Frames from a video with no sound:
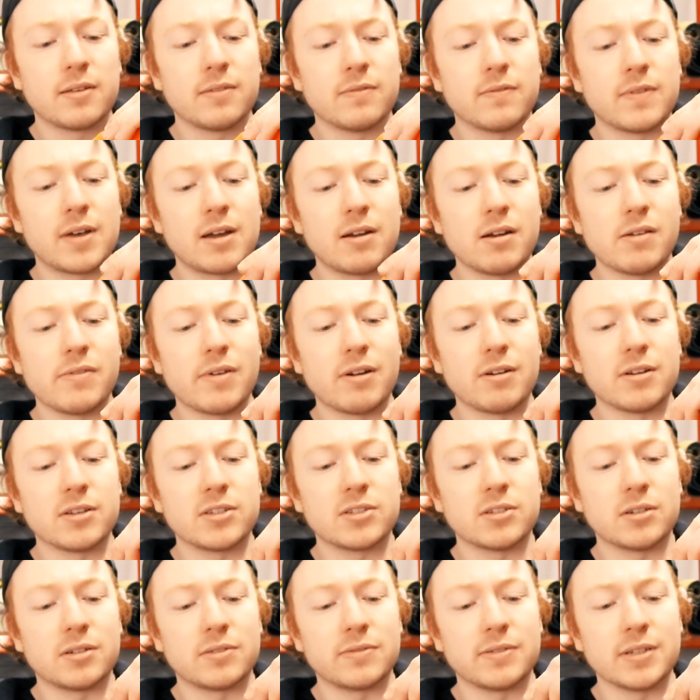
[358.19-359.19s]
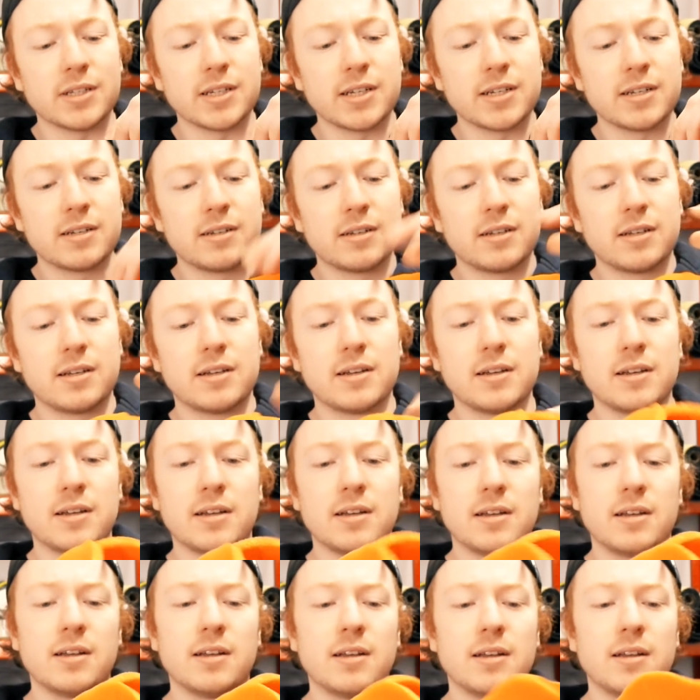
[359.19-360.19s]
very, very softly
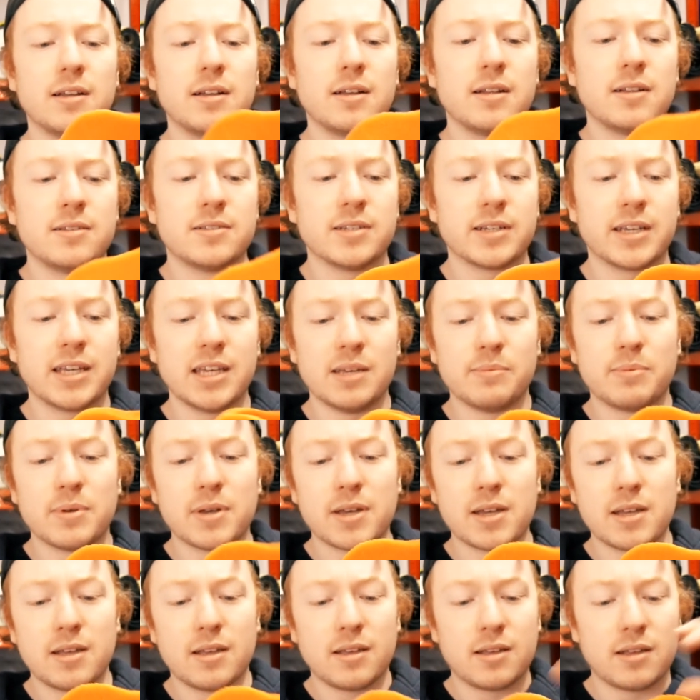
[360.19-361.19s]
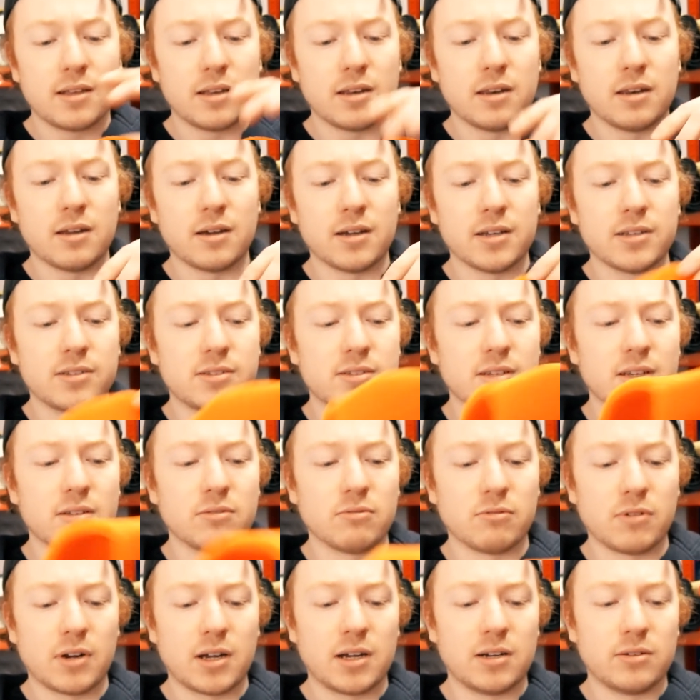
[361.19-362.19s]
to keep it nice
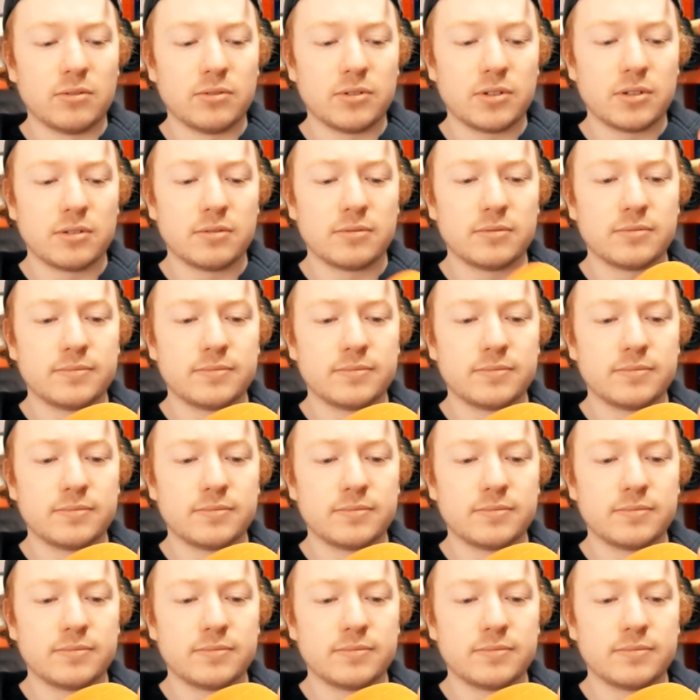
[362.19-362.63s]
and round.